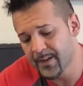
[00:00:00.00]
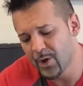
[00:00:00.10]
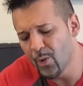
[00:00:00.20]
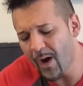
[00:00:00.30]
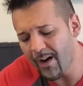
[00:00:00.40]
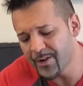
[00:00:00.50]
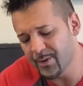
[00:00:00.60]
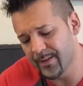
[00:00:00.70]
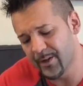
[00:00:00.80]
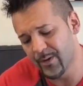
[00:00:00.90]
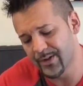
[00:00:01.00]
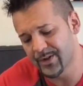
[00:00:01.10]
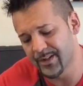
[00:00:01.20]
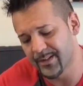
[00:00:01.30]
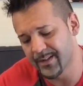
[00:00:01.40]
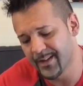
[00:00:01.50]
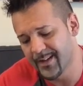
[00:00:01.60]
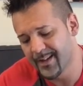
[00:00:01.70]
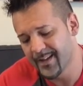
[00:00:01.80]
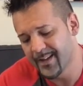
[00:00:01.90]
Who are you? They questioned.
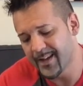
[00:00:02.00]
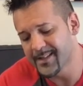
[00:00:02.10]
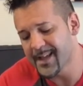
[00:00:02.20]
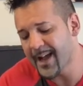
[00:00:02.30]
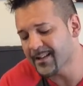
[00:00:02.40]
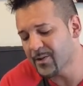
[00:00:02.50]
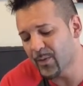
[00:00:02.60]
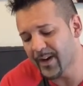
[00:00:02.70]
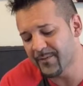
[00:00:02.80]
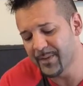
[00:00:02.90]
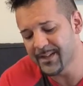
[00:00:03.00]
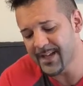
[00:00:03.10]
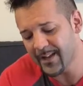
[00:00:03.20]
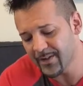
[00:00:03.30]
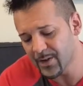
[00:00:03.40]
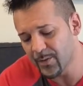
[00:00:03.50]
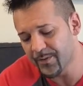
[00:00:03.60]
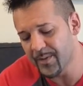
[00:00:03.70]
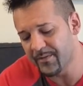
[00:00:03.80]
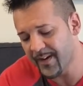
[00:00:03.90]
Exactly what I've been telling you
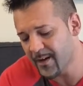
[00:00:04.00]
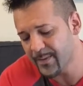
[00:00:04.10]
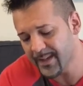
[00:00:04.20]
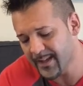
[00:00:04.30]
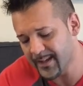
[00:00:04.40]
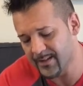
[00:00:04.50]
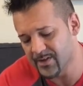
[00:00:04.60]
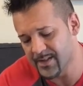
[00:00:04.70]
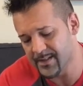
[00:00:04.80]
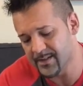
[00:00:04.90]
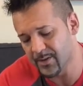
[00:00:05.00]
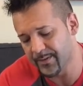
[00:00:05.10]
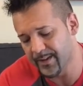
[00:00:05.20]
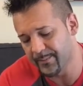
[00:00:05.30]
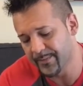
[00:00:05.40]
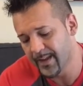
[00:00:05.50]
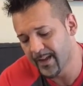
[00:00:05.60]
from the very beginning, Jesus told them.